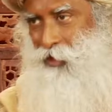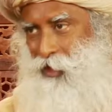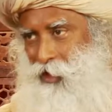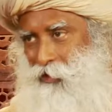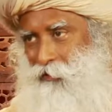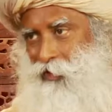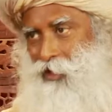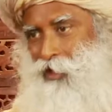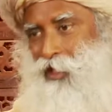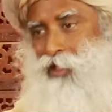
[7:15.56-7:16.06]

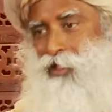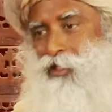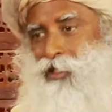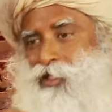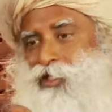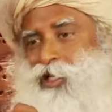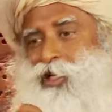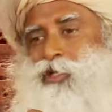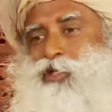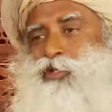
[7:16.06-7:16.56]
If it gets
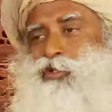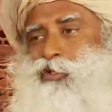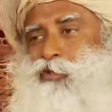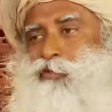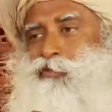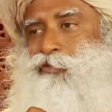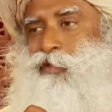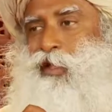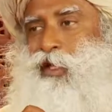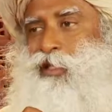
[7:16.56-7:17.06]
stuck to
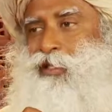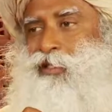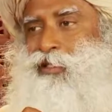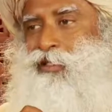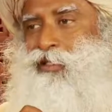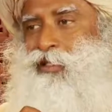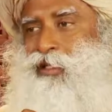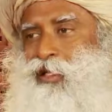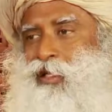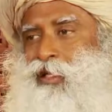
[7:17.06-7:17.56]
your
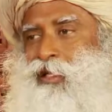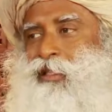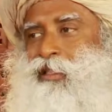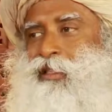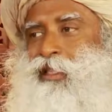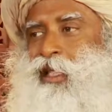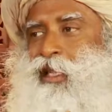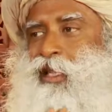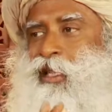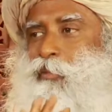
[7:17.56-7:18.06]
face,
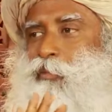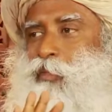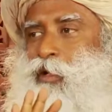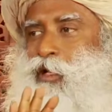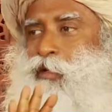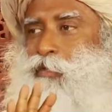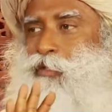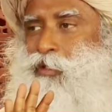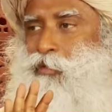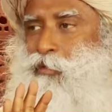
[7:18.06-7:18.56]
then it
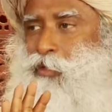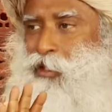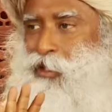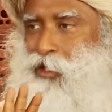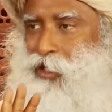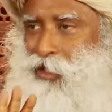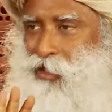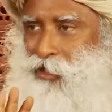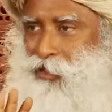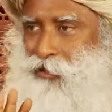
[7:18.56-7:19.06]
becomes
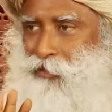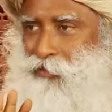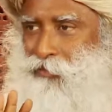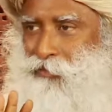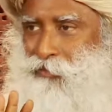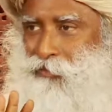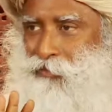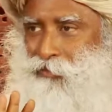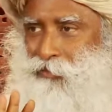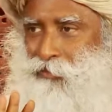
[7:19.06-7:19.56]
misery
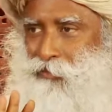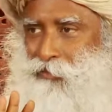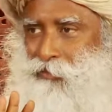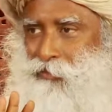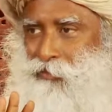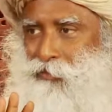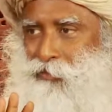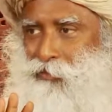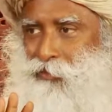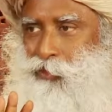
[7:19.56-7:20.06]

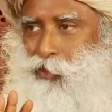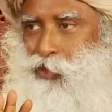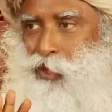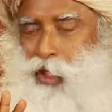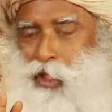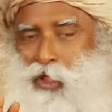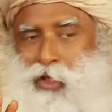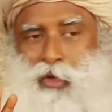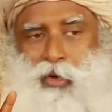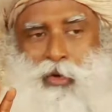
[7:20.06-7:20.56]

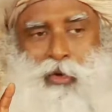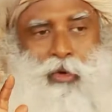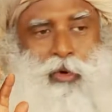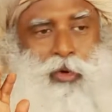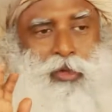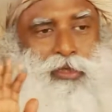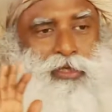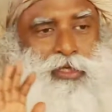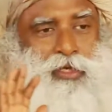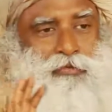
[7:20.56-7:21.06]
then
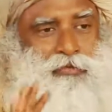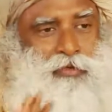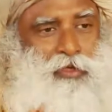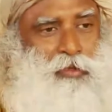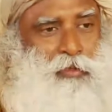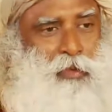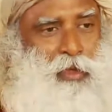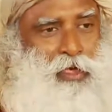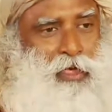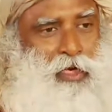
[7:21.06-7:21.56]
all
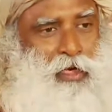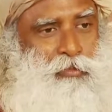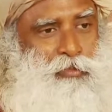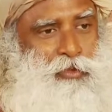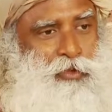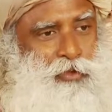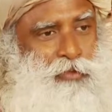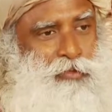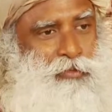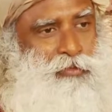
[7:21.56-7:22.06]
suffering will come
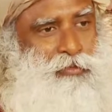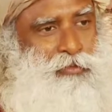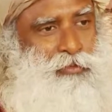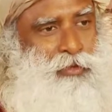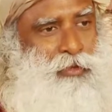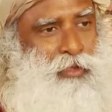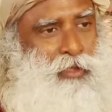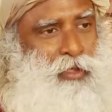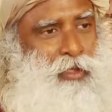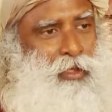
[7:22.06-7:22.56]
to you.
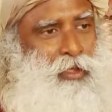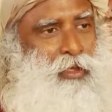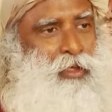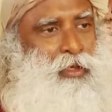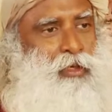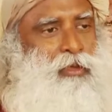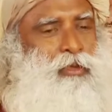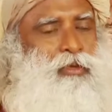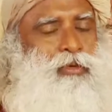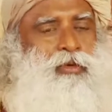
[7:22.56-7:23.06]

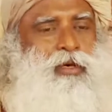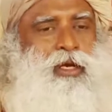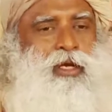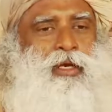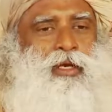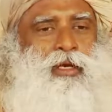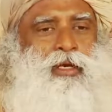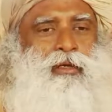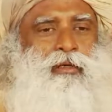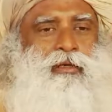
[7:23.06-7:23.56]
You
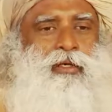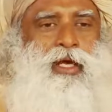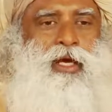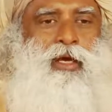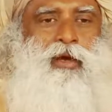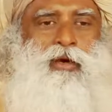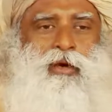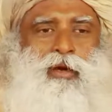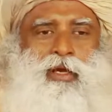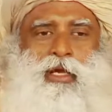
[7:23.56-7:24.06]
can
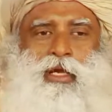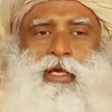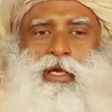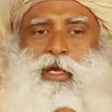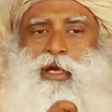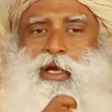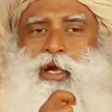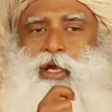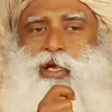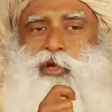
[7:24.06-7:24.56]
take on
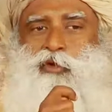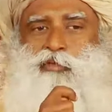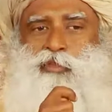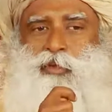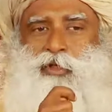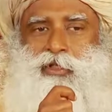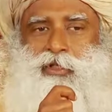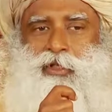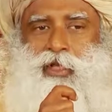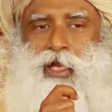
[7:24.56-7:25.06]
any kind of
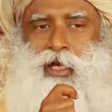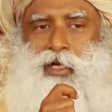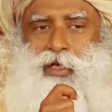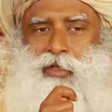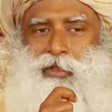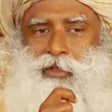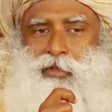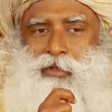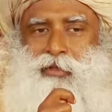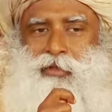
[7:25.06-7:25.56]

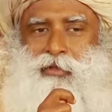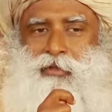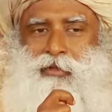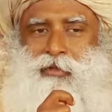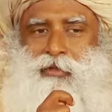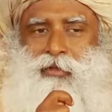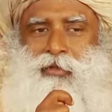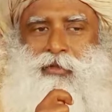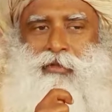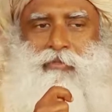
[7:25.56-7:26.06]
personality,
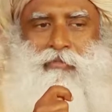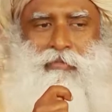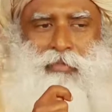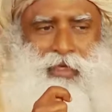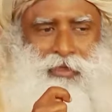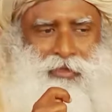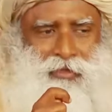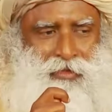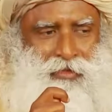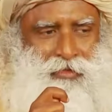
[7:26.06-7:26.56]

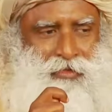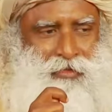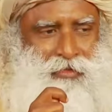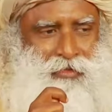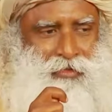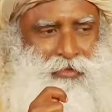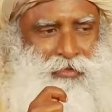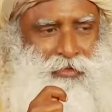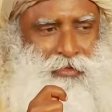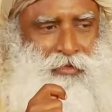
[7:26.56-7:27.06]
but
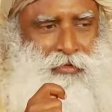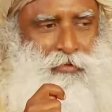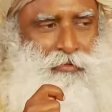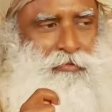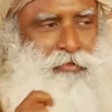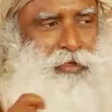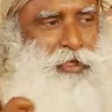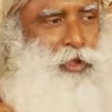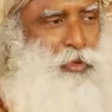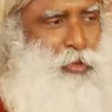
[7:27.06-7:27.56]

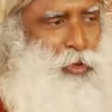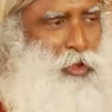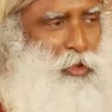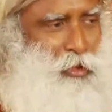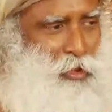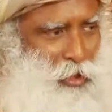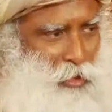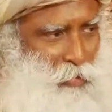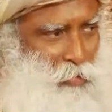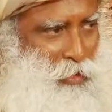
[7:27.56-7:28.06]
when you want
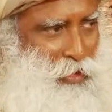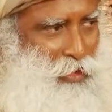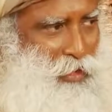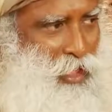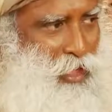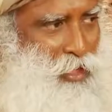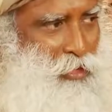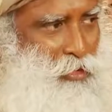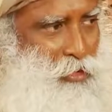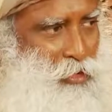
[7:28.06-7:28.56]
to keep it
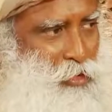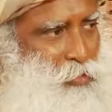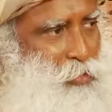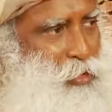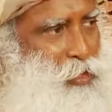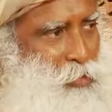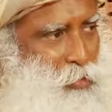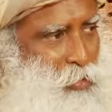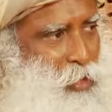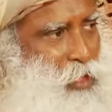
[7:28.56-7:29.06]
down, you must